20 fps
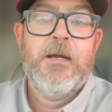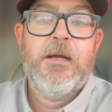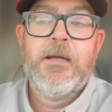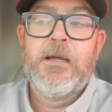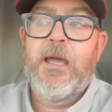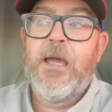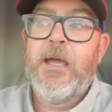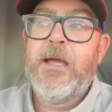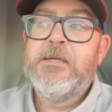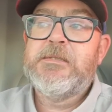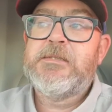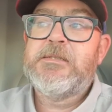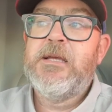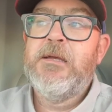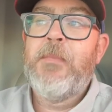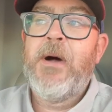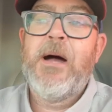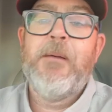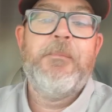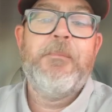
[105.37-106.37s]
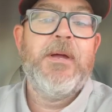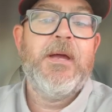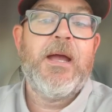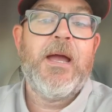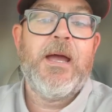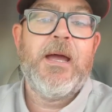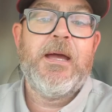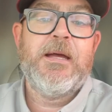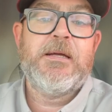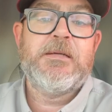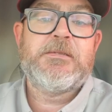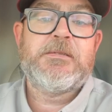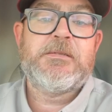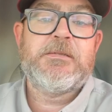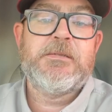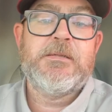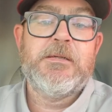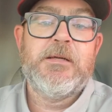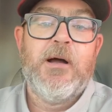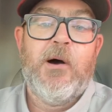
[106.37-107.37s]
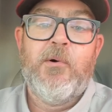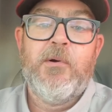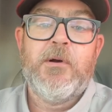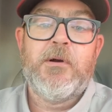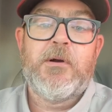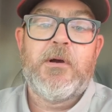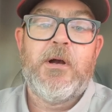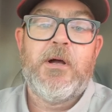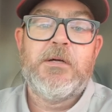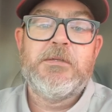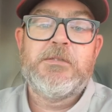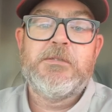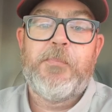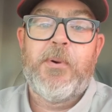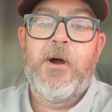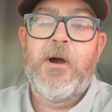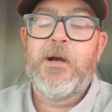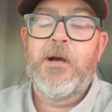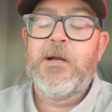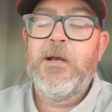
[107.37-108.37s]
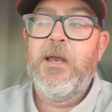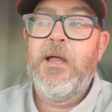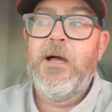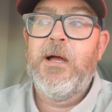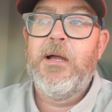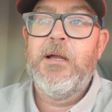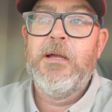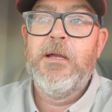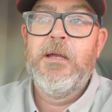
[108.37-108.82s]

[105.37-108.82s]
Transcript: can't see my big ass going across the parking lot